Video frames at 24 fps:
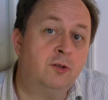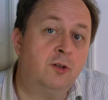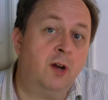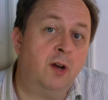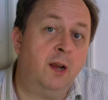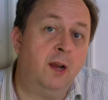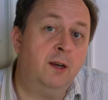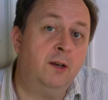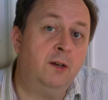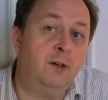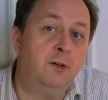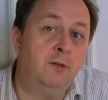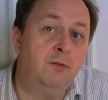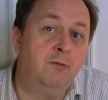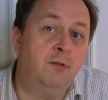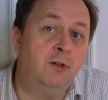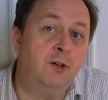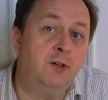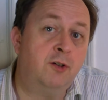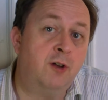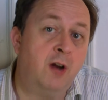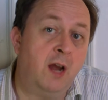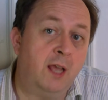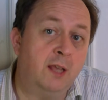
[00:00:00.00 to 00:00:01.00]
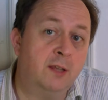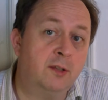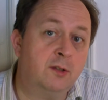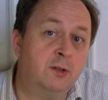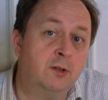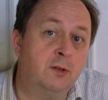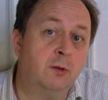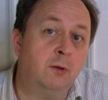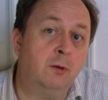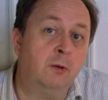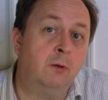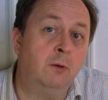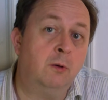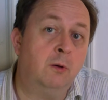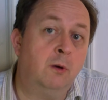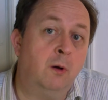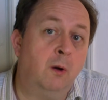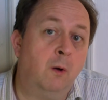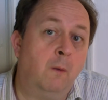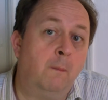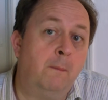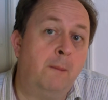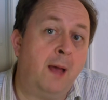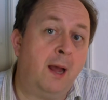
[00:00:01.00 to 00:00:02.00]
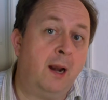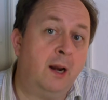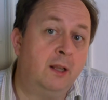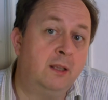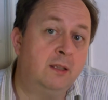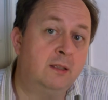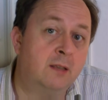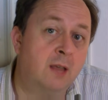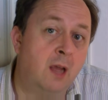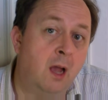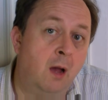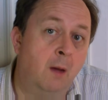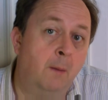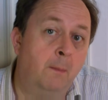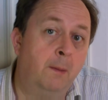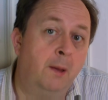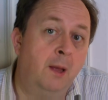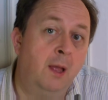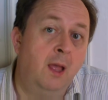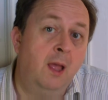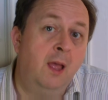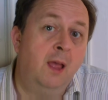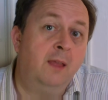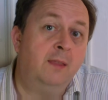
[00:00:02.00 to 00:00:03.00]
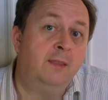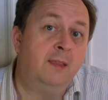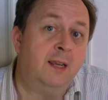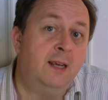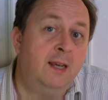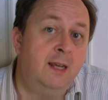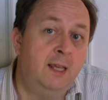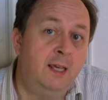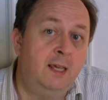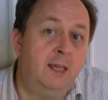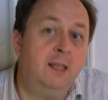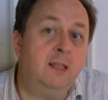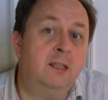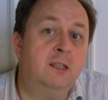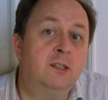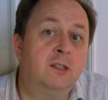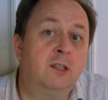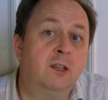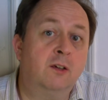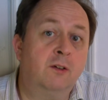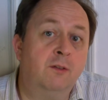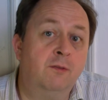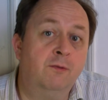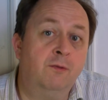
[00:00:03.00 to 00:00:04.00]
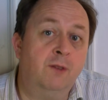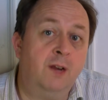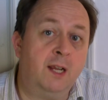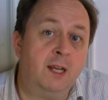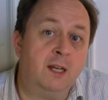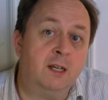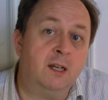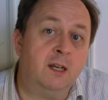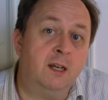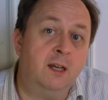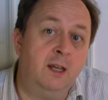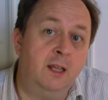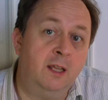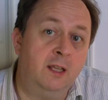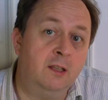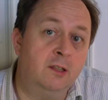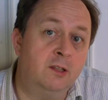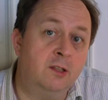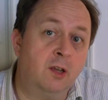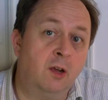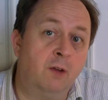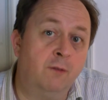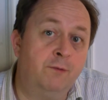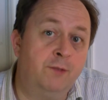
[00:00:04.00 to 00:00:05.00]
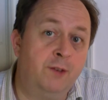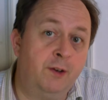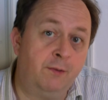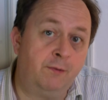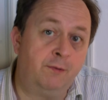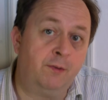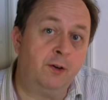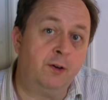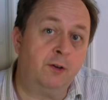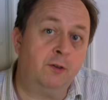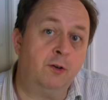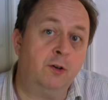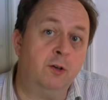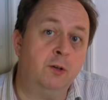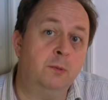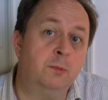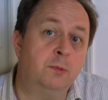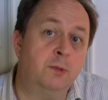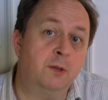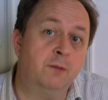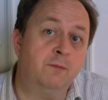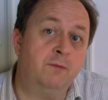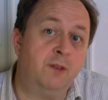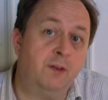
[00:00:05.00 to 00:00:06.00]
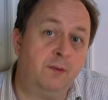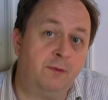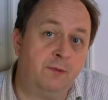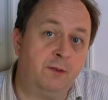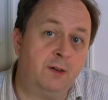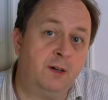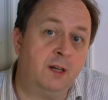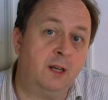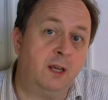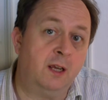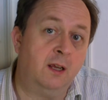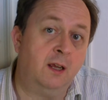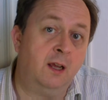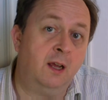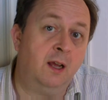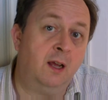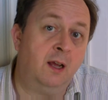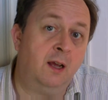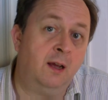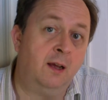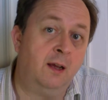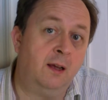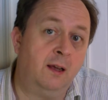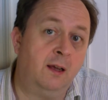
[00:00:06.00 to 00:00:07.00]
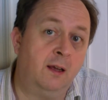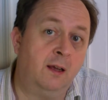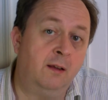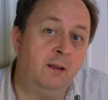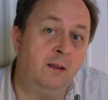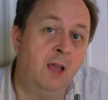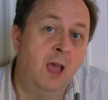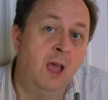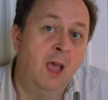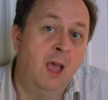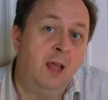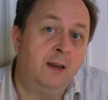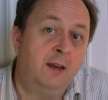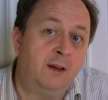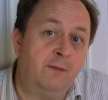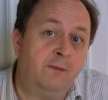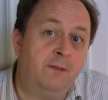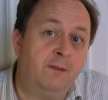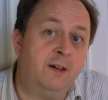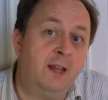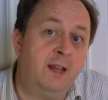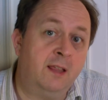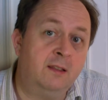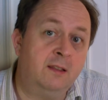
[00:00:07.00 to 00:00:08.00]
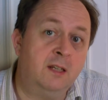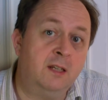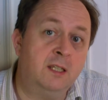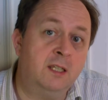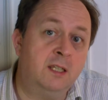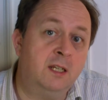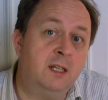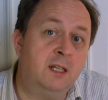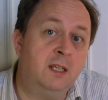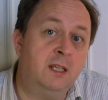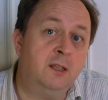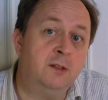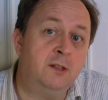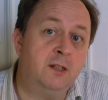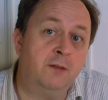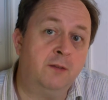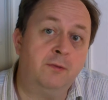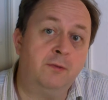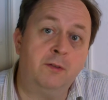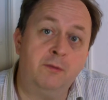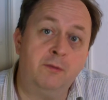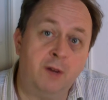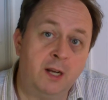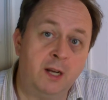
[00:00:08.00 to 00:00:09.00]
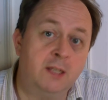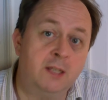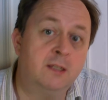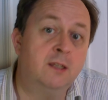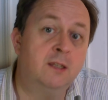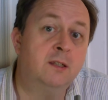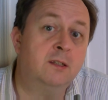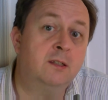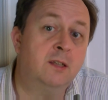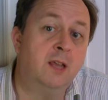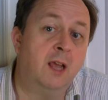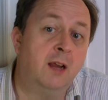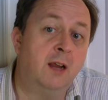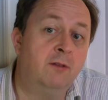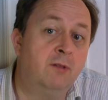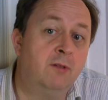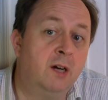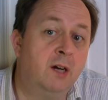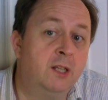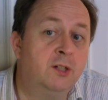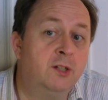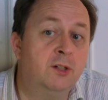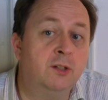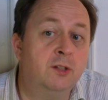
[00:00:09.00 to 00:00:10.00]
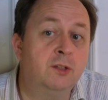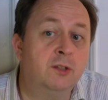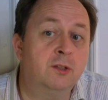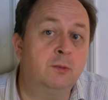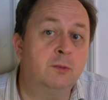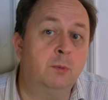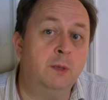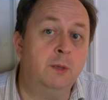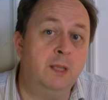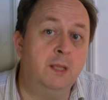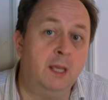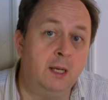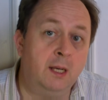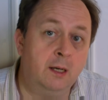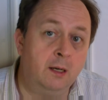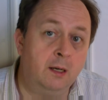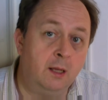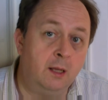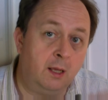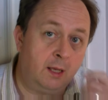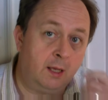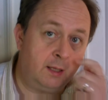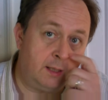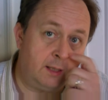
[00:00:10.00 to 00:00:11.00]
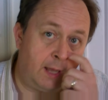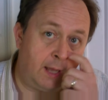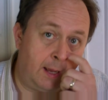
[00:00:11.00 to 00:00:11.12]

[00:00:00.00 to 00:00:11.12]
trying to redress or balance up the needs, the conflicting needs of different groups, of different ethnicities, different races and religions within